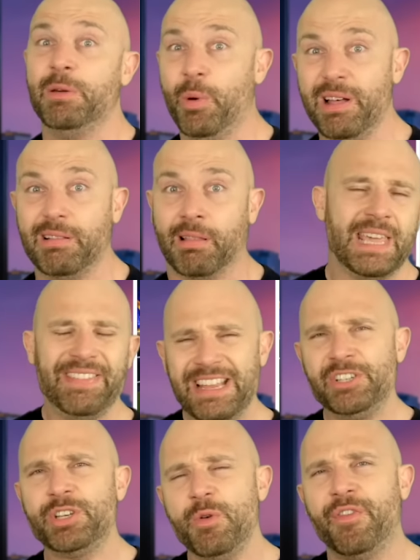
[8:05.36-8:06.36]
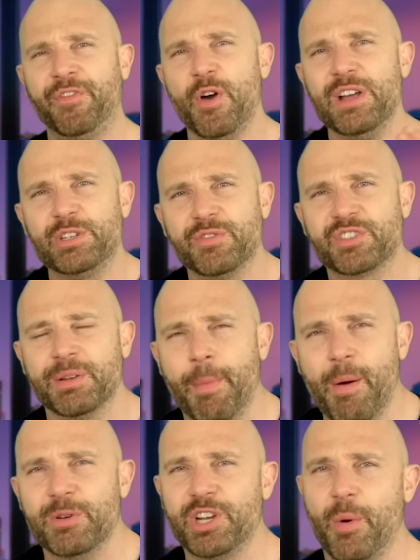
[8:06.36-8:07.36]
he will. He then showed footage of
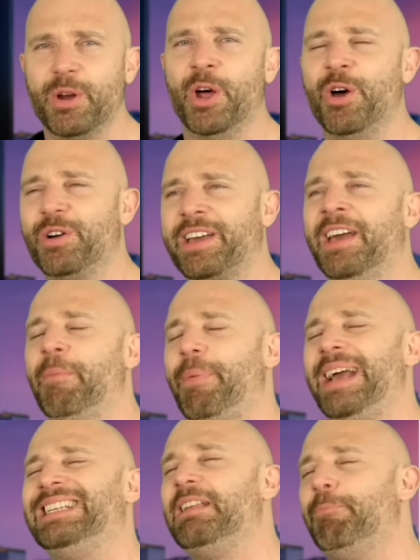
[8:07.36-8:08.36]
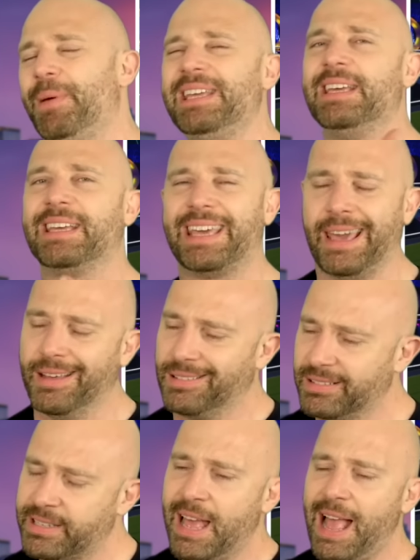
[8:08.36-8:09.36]
Samoa Joe and Hook basically being
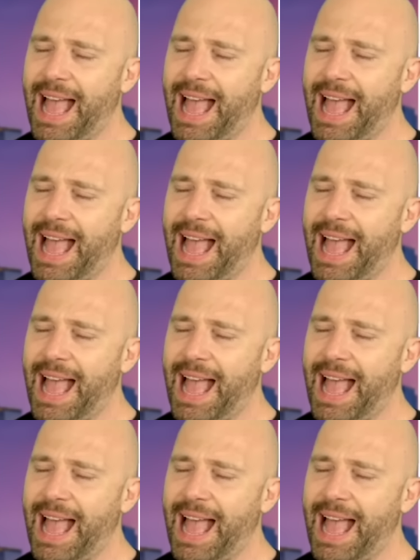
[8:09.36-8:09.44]
killed